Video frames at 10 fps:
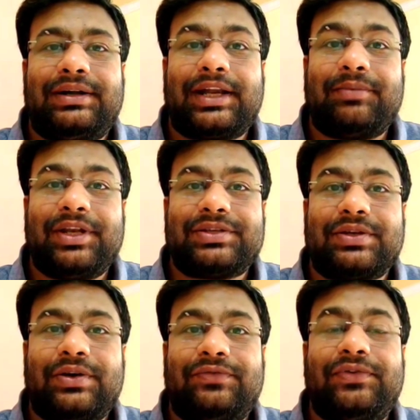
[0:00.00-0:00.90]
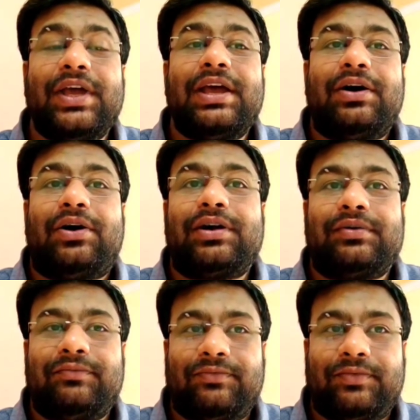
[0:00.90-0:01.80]
termination of,
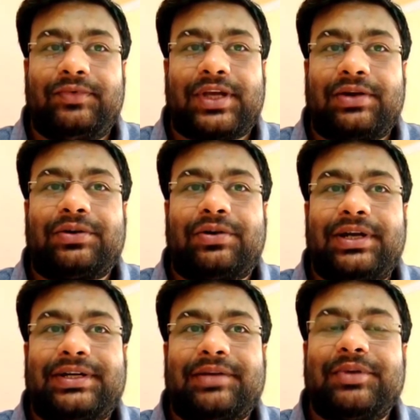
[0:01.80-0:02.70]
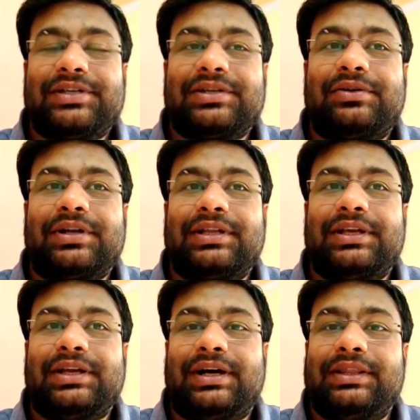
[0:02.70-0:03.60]
or we cannot call it termination, or
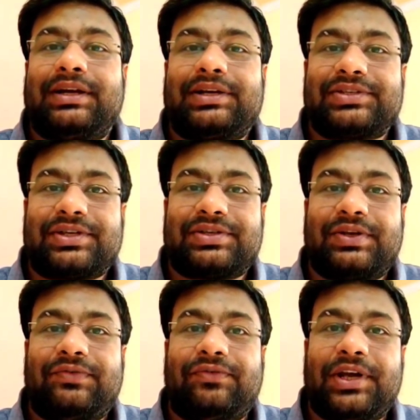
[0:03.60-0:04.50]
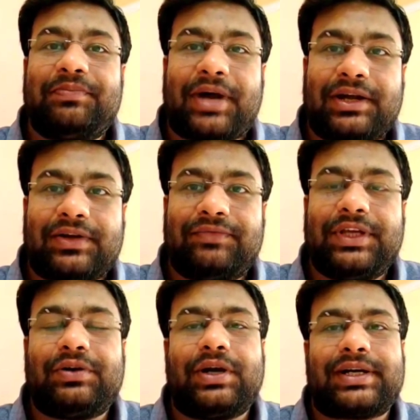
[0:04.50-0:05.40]
the construction of one part of
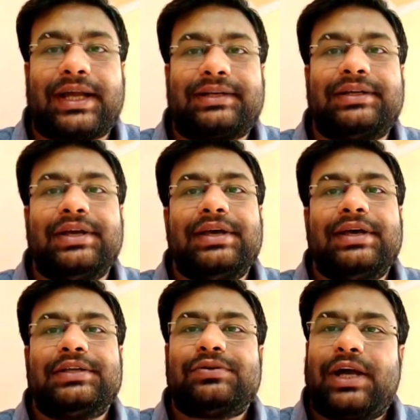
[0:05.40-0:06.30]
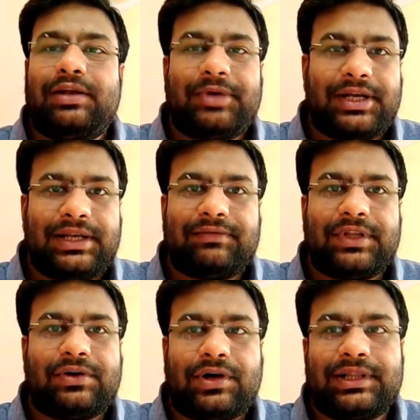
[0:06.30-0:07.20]
the contract? So I'll be dealing
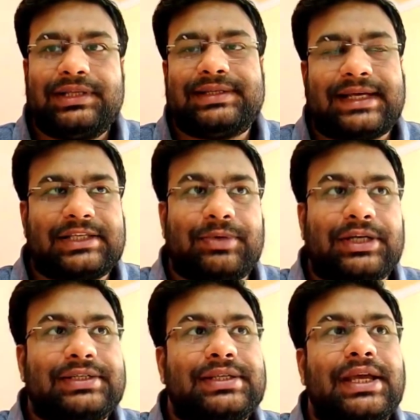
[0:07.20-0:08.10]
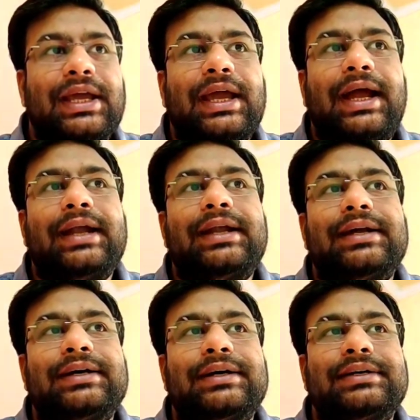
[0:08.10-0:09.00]
with all these aspects, and
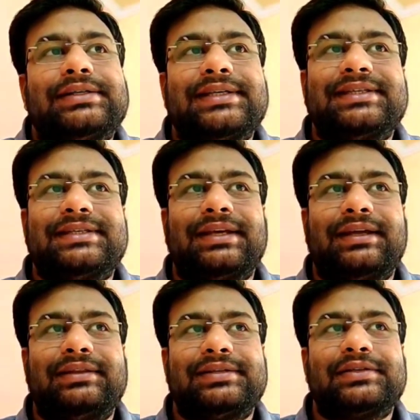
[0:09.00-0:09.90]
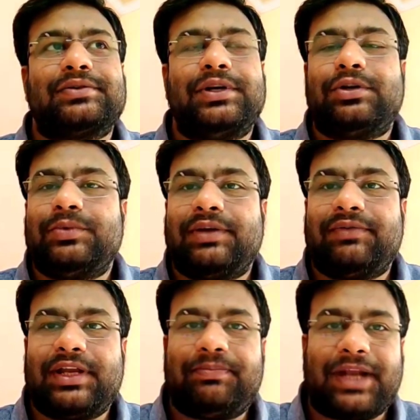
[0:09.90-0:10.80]
since this is going to be a
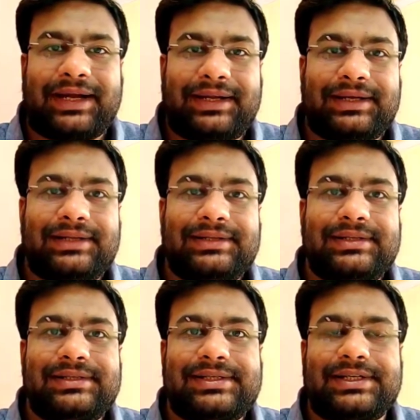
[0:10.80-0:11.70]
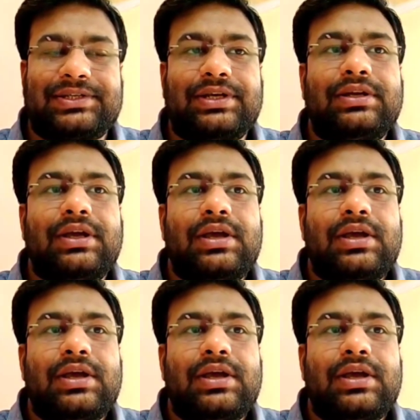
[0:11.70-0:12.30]
very practical session,